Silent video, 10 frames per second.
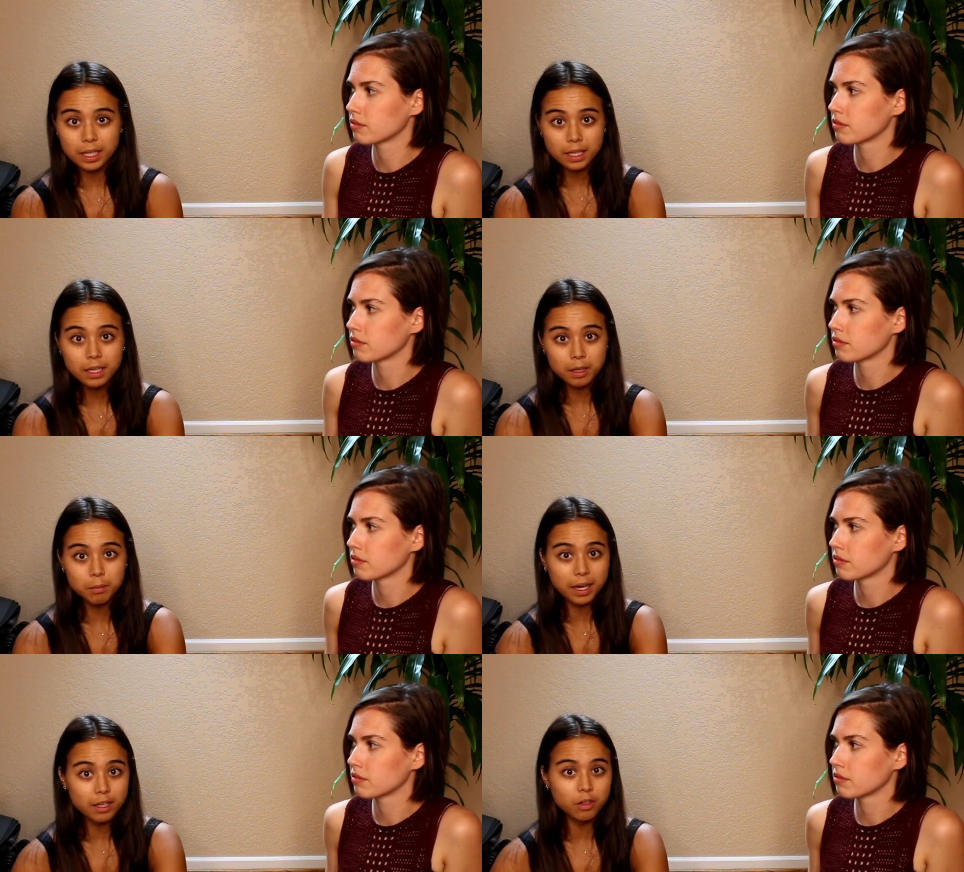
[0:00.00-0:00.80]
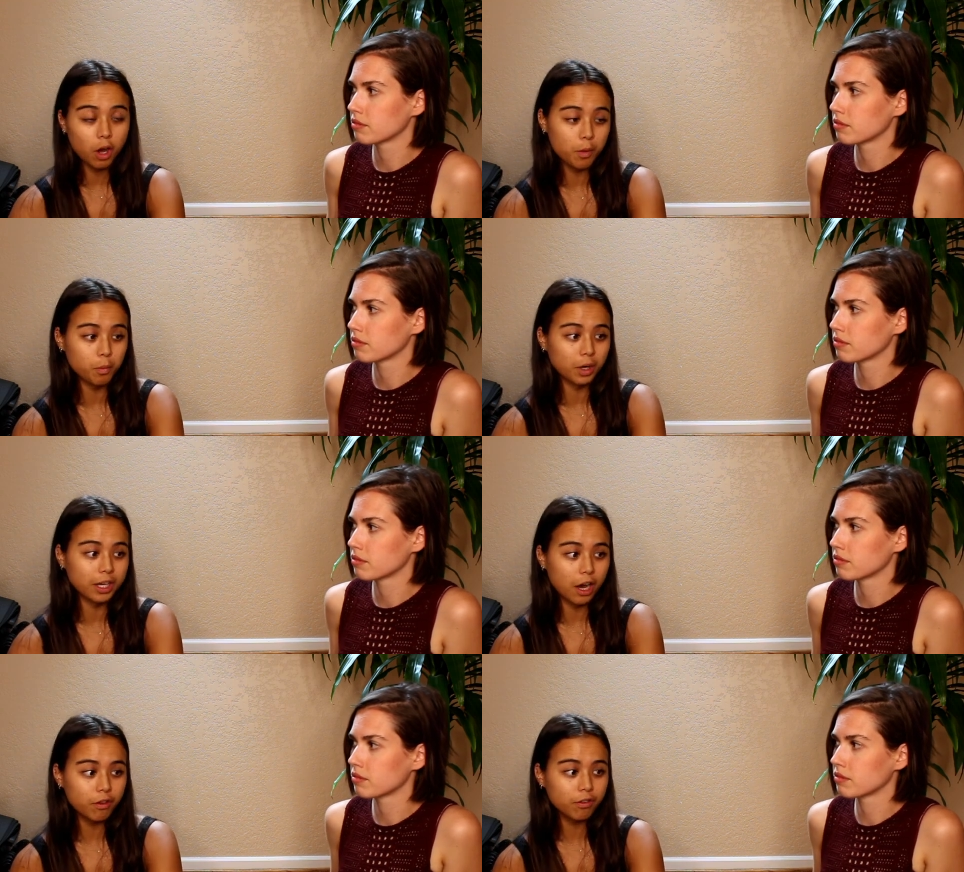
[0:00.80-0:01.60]
Speaker 1: be it might not
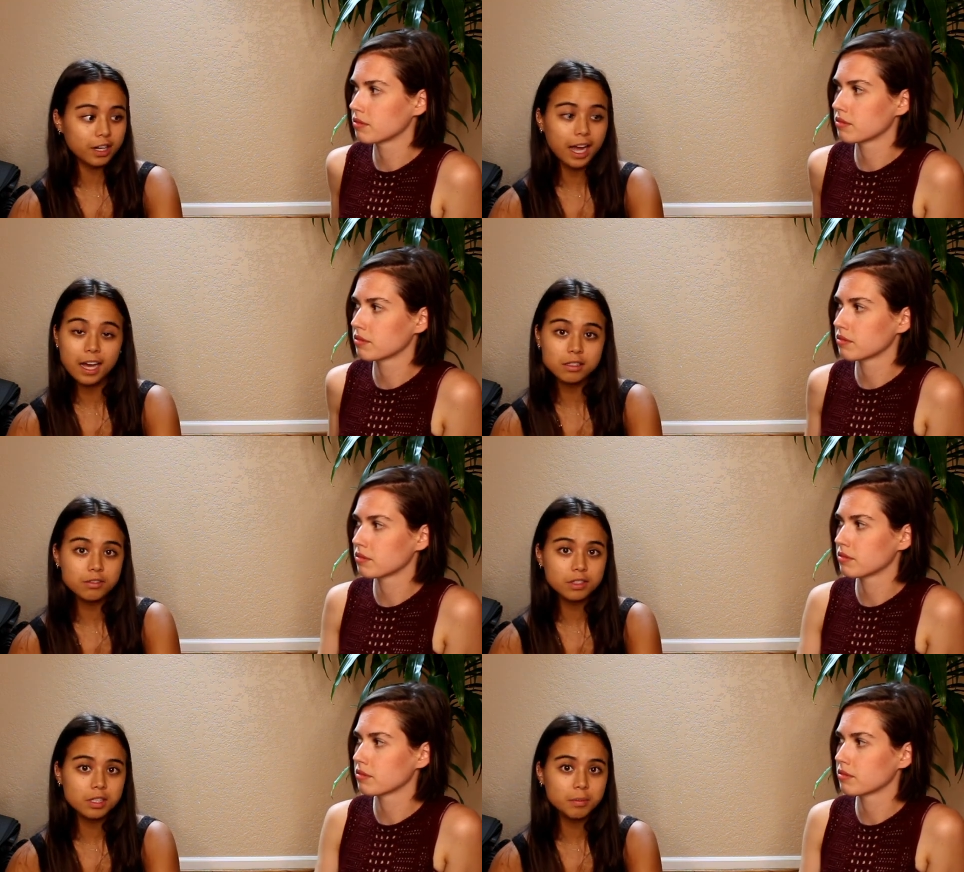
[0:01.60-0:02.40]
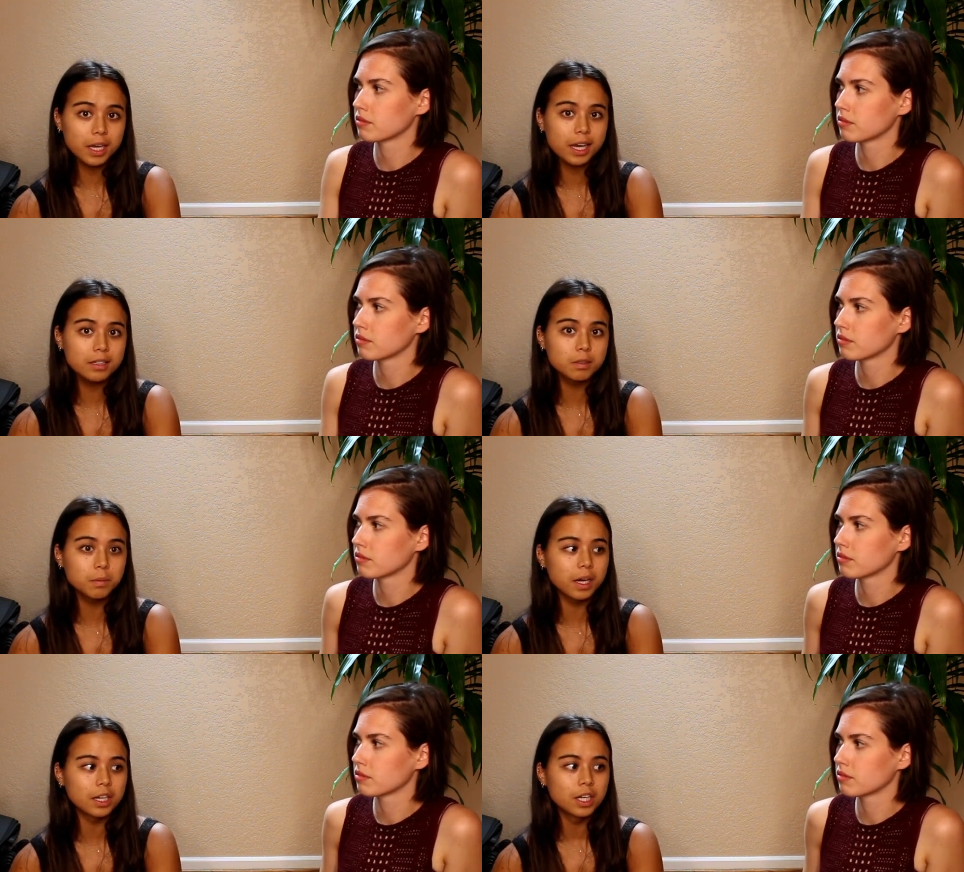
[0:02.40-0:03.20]
work out for cats for some cats
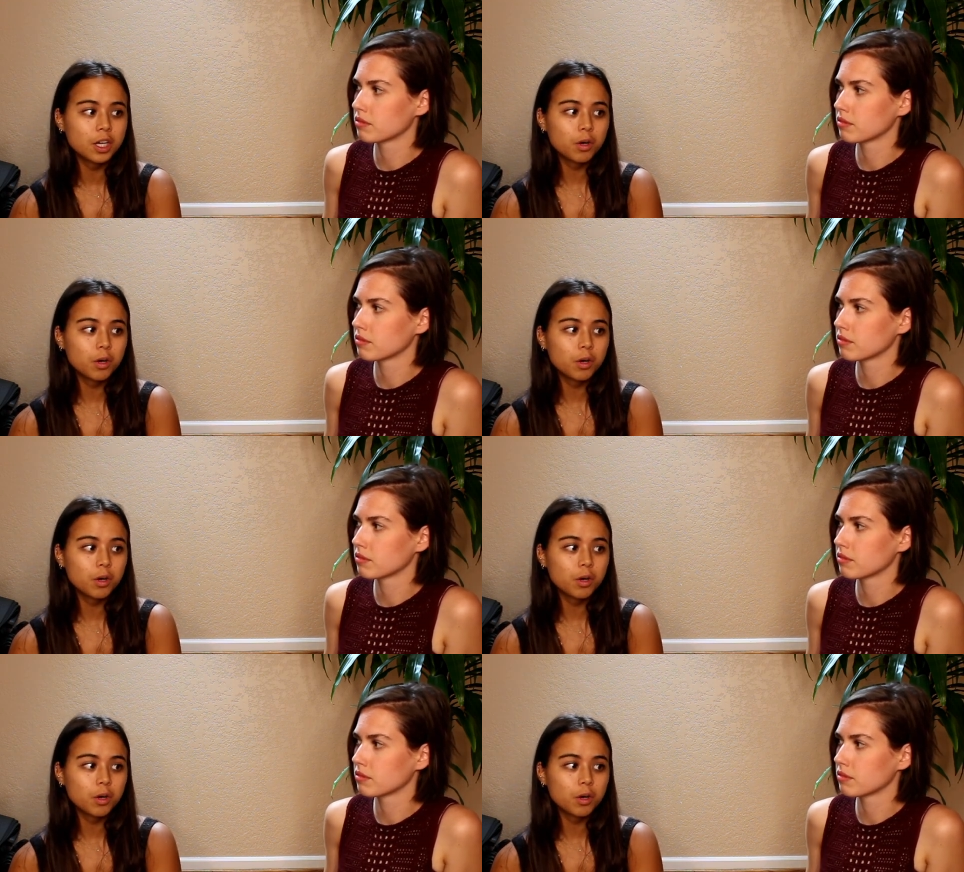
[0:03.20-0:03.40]
but